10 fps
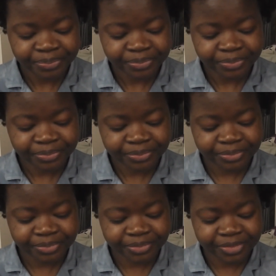
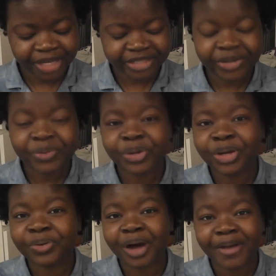I don't
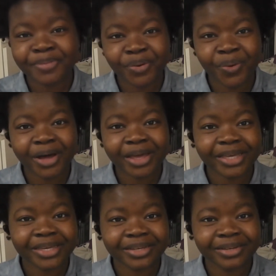know, I'm
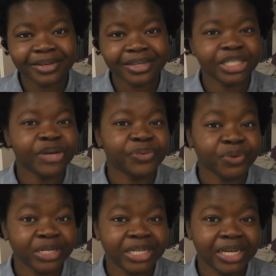quite a tough
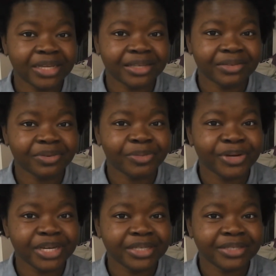critic, if I'm
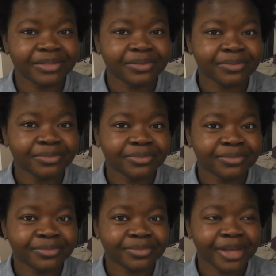honest.
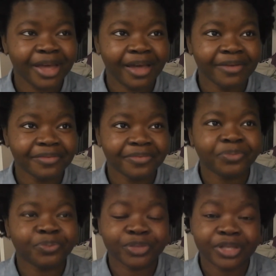I have
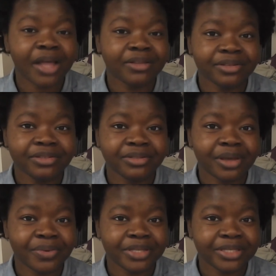standards,
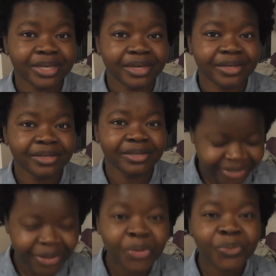I would say.
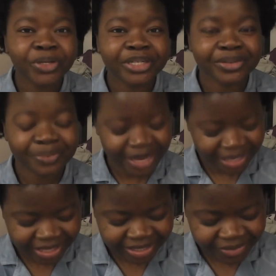Don't know what to
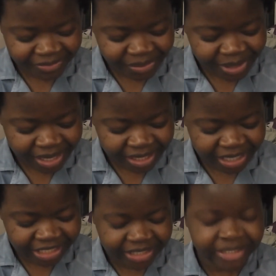rate this. I feel like
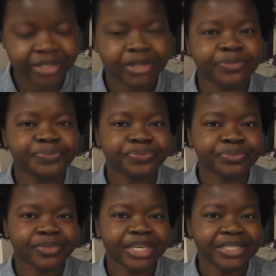it's a
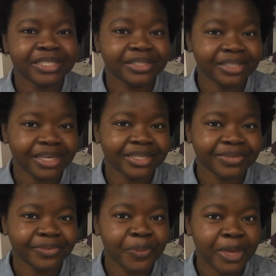
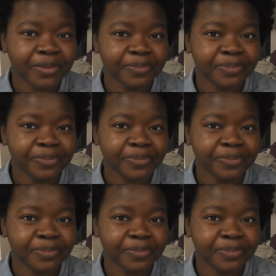6 for me.